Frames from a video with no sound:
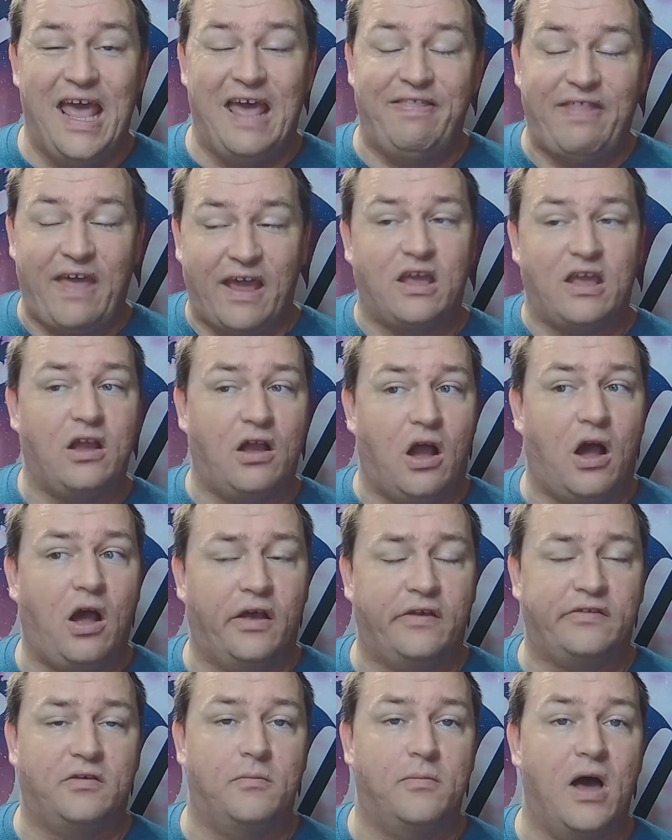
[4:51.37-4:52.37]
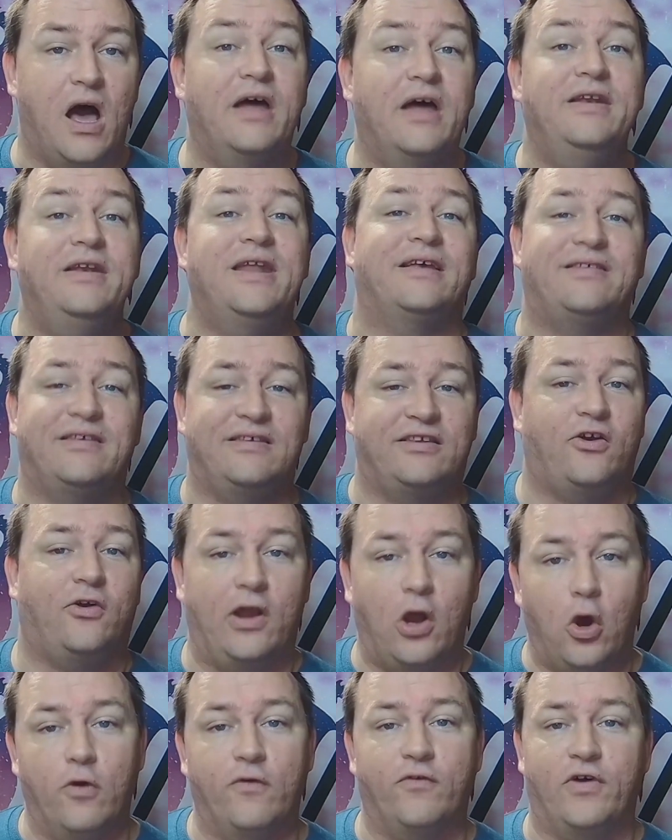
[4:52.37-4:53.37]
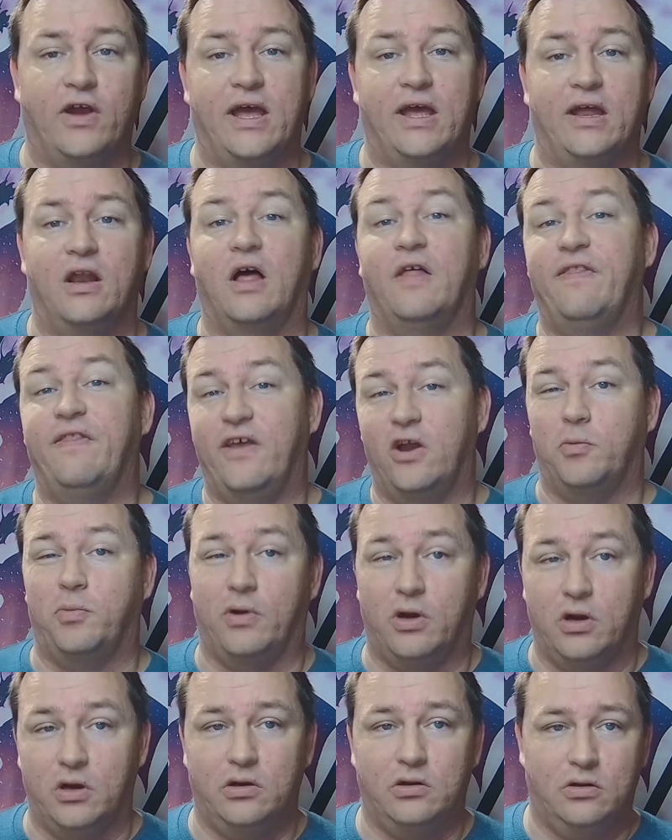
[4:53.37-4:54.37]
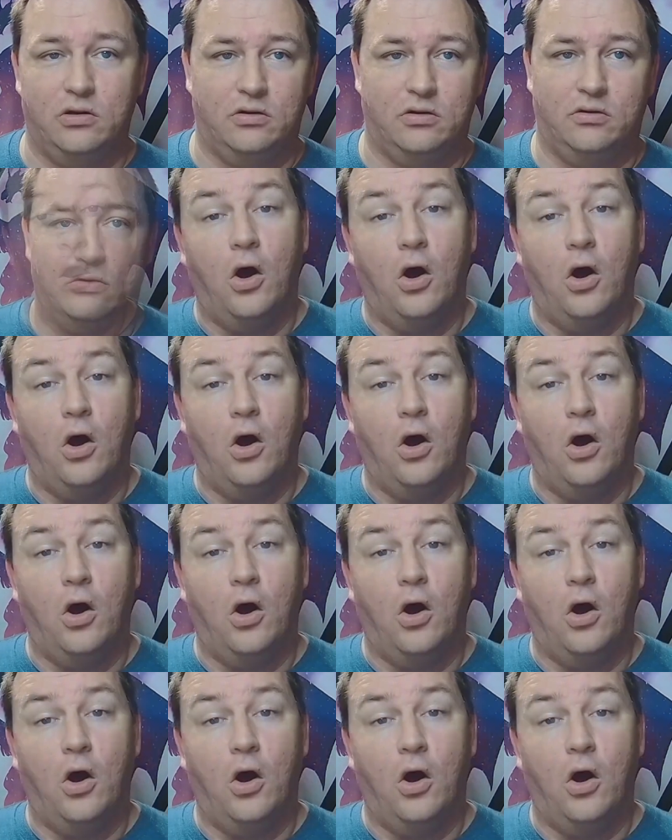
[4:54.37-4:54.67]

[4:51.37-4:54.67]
and that can cause some unnecessary overhead on their part.